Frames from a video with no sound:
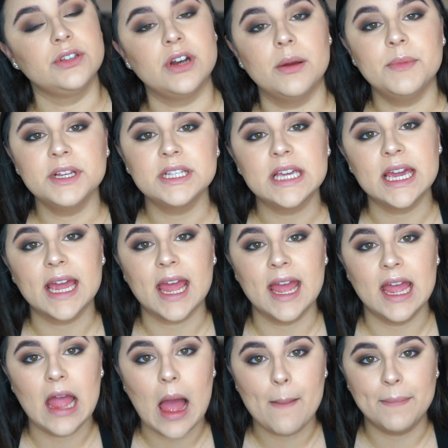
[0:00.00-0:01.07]
So now I'm gonna take
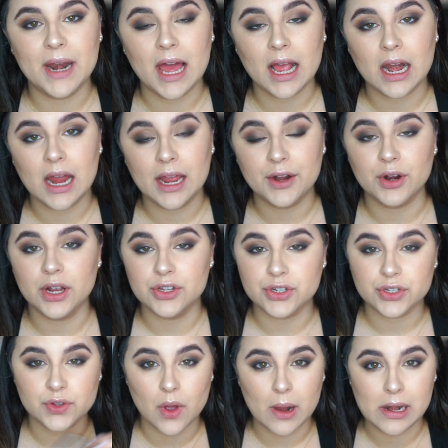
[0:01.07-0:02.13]
a black liner and
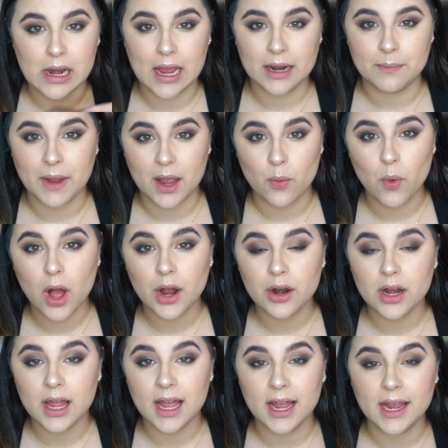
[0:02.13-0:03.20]
just line my
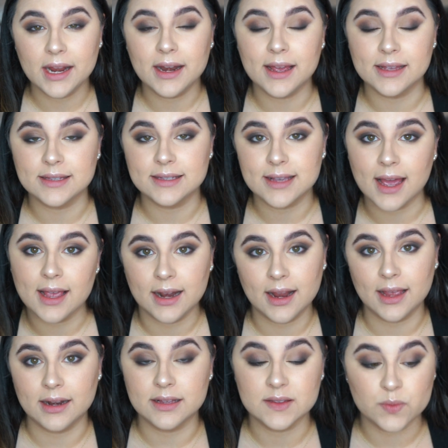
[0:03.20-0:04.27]
waterline and tight
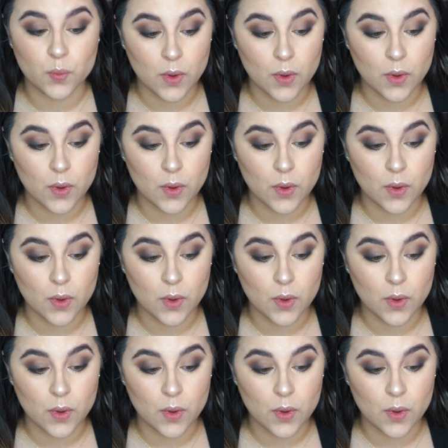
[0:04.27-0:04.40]
line as